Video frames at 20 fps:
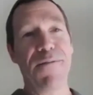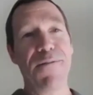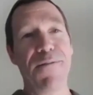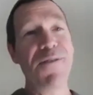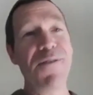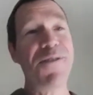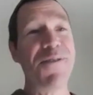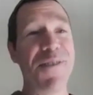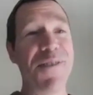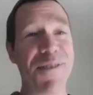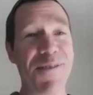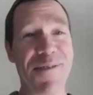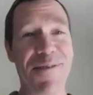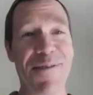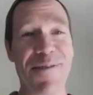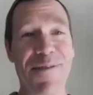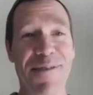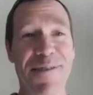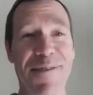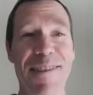future
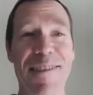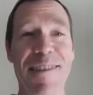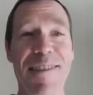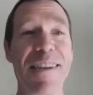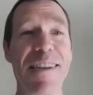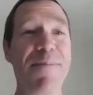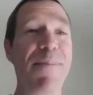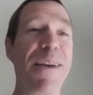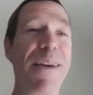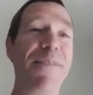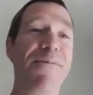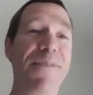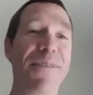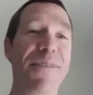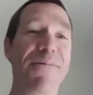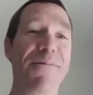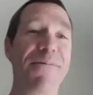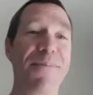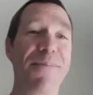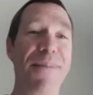users just get to
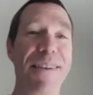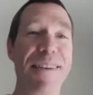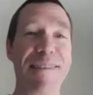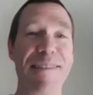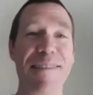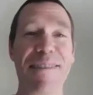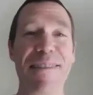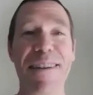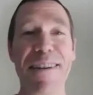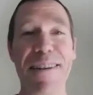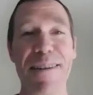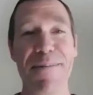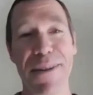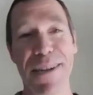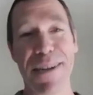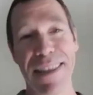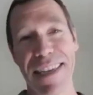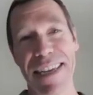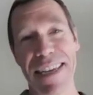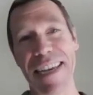benefit from this.
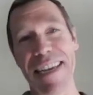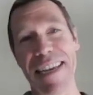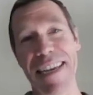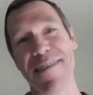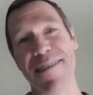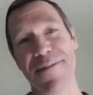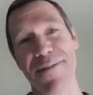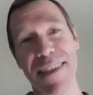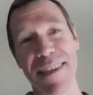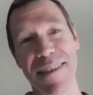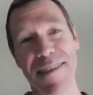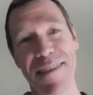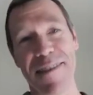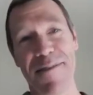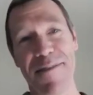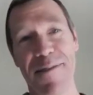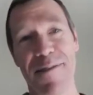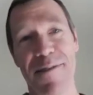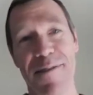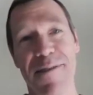But in the case of this
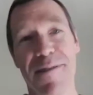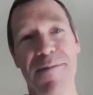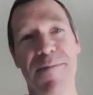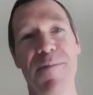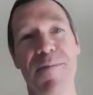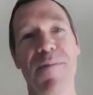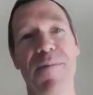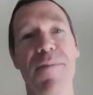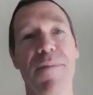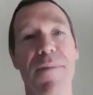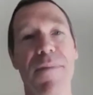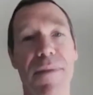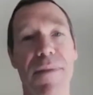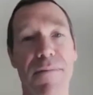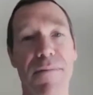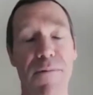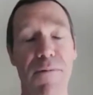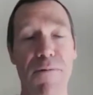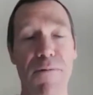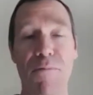user,
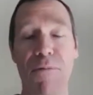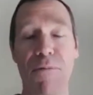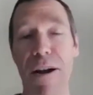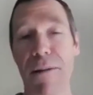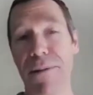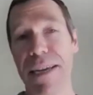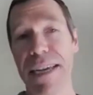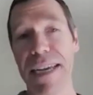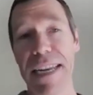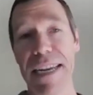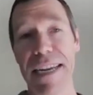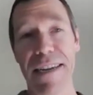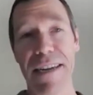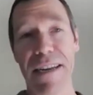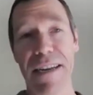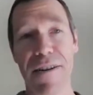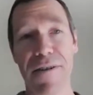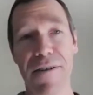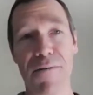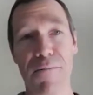we were probably getting
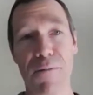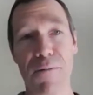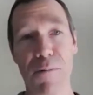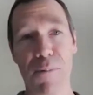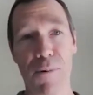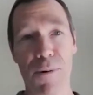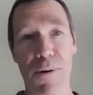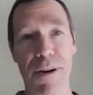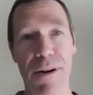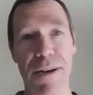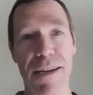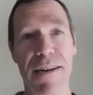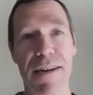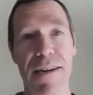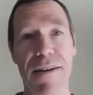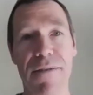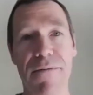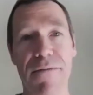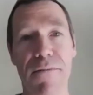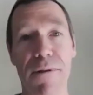an
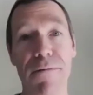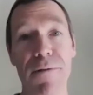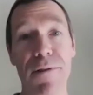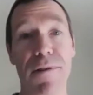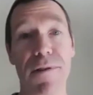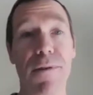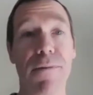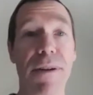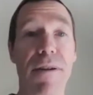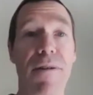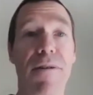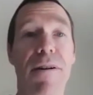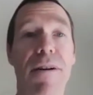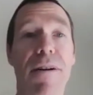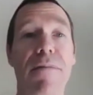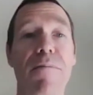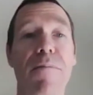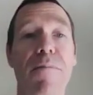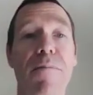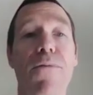underreporting of what was going
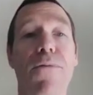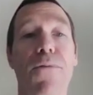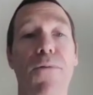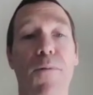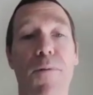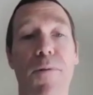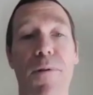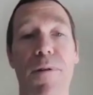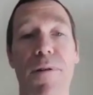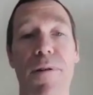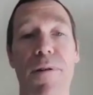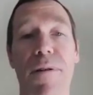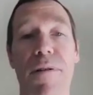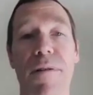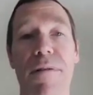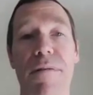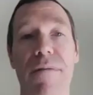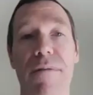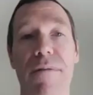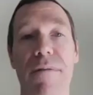on
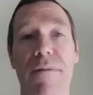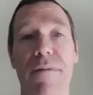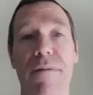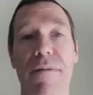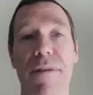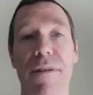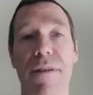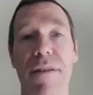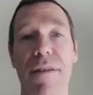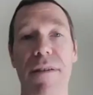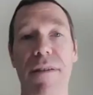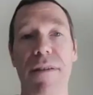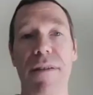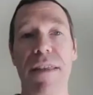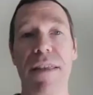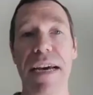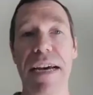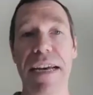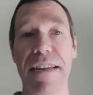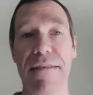before
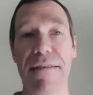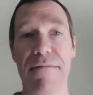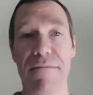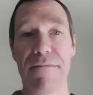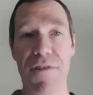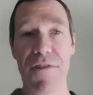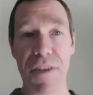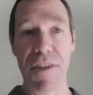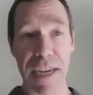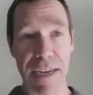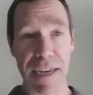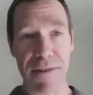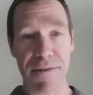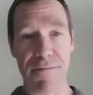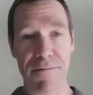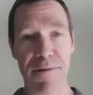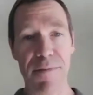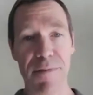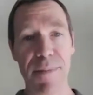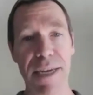that
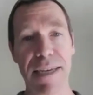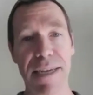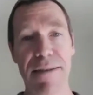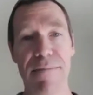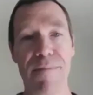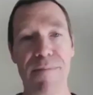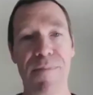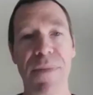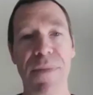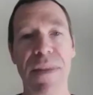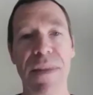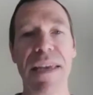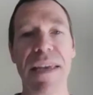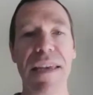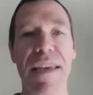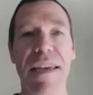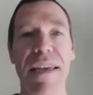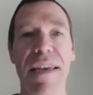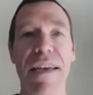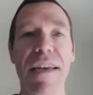change was made.
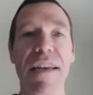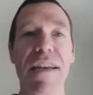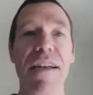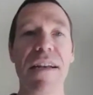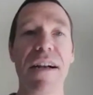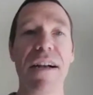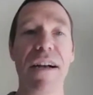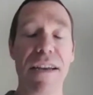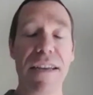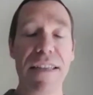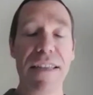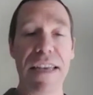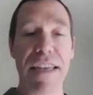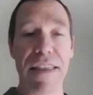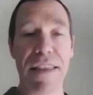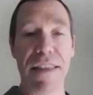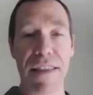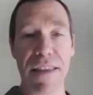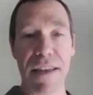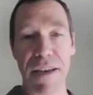And
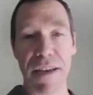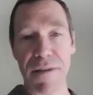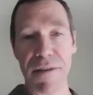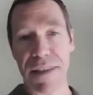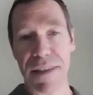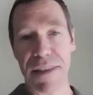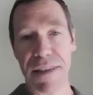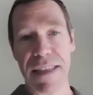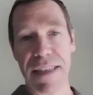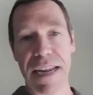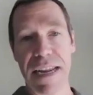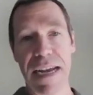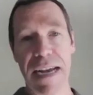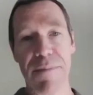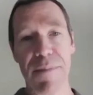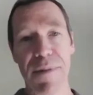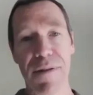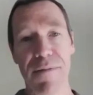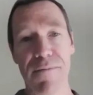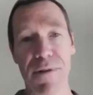then the other thing that
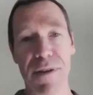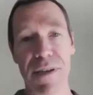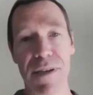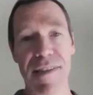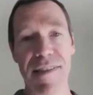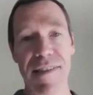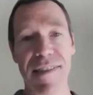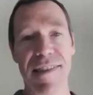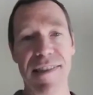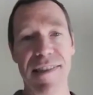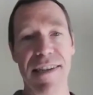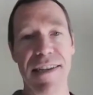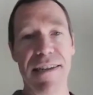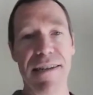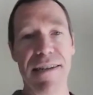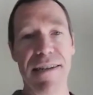happened was